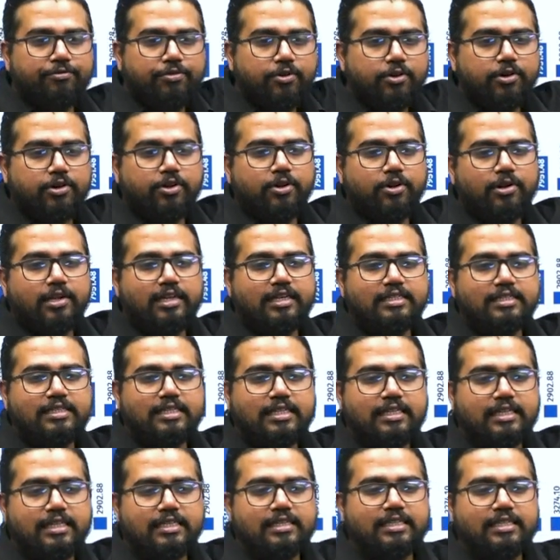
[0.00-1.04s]
dollar is
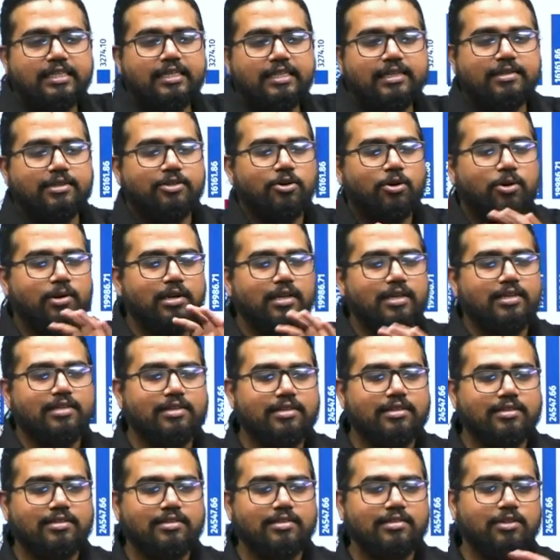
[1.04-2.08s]
increasing, dollar
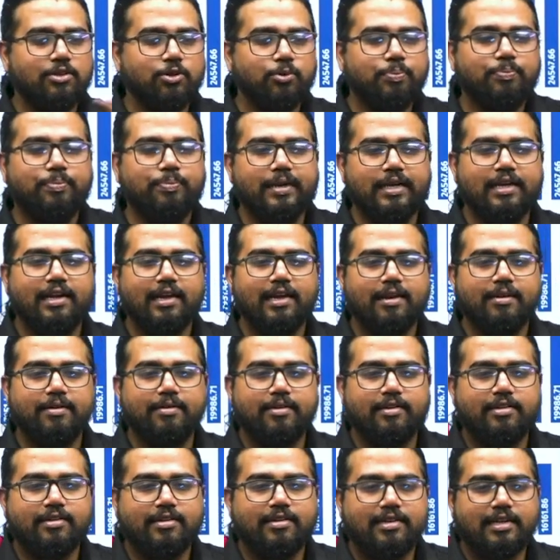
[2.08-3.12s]
rupee
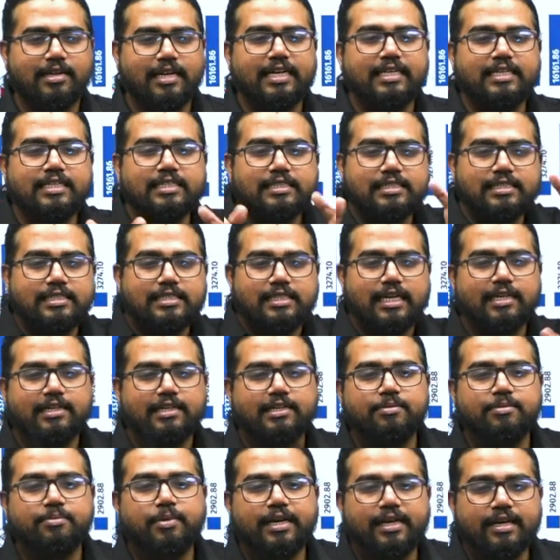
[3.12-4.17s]
rate is
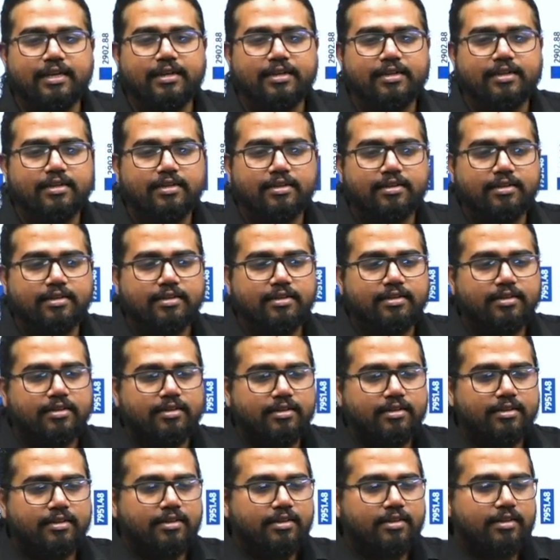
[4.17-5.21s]
decided by
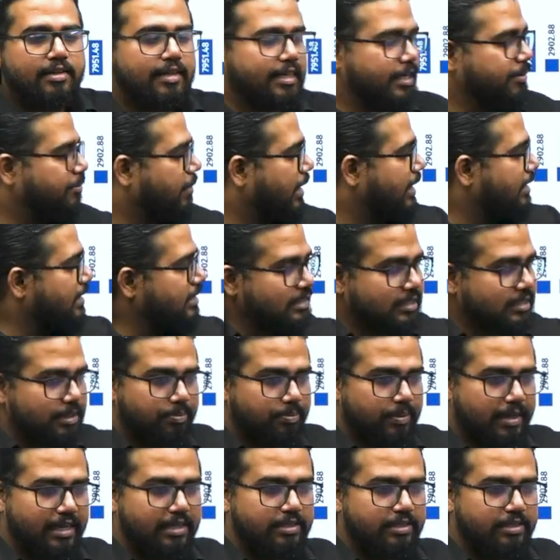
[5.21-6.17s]
demand and supply.